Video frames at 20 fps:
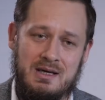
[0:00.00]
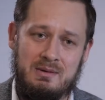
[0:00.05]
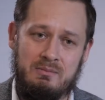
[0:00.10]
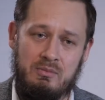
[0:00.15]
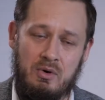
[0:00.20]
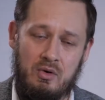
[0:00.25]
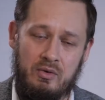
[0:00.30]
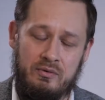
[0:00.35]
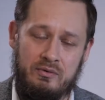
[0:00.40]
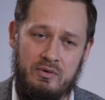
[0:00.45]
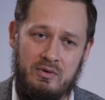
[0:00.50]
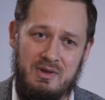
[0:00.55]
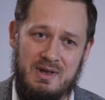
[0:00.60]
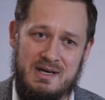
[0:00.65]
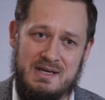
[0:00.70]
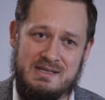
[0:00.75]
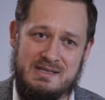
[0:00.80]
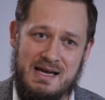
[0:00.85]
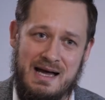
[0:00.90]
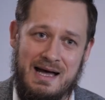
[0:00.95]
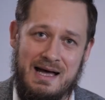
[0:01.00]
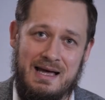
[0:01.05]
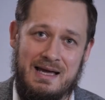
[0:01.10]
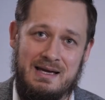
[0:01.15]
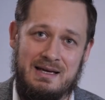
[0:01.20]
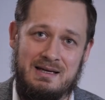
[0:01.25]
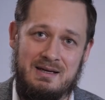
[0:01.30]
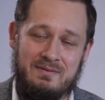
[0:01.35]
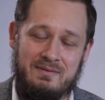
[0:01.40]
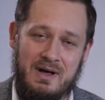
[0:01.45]
both for the
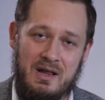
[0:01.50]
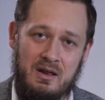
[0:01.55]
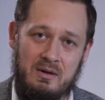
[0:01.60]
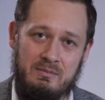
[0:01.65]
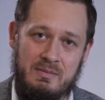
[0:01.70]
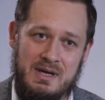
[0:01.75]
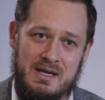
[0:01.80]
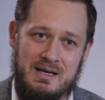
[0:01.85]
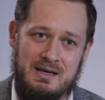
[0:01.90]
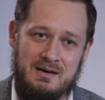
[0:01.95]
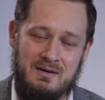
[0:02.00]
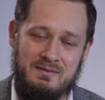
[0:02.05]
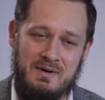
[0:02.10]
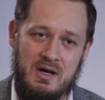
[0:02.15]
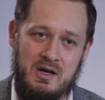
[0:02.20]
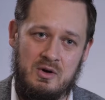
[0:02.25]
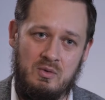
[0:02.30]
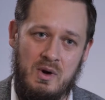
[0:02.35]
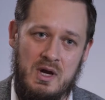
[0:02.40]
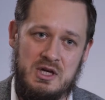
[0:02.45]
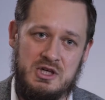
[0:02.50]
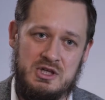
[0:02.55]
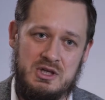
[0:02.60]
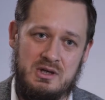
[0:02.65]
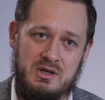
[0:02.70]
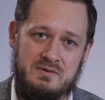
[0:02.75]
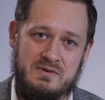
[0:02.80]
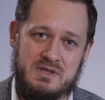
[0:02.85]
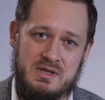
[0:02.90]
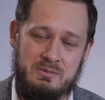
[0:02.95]
design, development, and evaluation
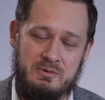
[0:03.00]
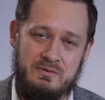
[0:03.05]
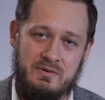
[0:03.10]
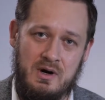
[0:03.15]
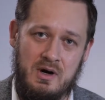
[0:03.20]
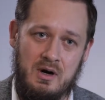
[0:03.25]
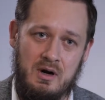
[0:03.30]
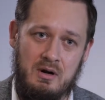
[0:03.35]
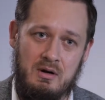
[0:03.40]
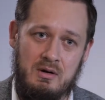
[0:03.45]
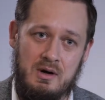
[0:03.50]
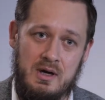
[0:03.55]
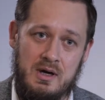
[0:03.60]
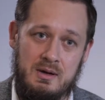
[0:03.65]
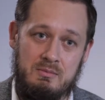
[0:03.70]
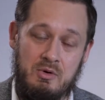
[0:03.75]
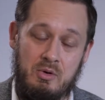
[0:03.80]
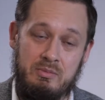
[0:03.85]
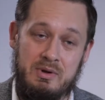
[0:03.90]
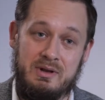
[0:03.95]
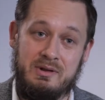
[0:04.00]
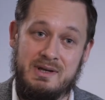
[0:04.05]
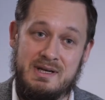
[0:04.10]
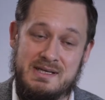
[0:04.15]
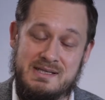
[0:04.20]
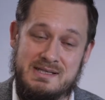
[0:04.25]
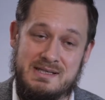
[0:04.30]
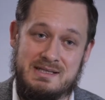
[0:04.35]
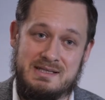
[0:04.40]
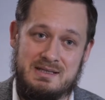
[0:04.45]
of some of our mobility
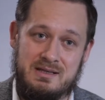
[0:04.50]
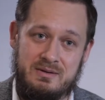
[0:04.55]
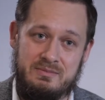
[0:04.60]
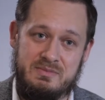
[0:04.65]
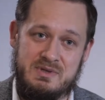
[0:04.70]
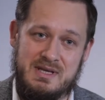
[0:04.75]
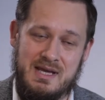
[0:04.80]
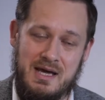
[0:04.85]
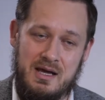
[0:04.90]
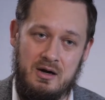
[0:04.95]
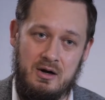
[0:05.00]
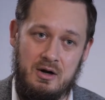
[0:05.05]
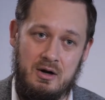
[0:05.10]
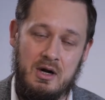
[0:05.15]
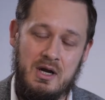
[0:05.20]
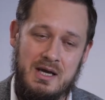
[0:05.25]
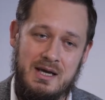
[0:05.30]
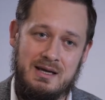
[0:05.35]
systems that are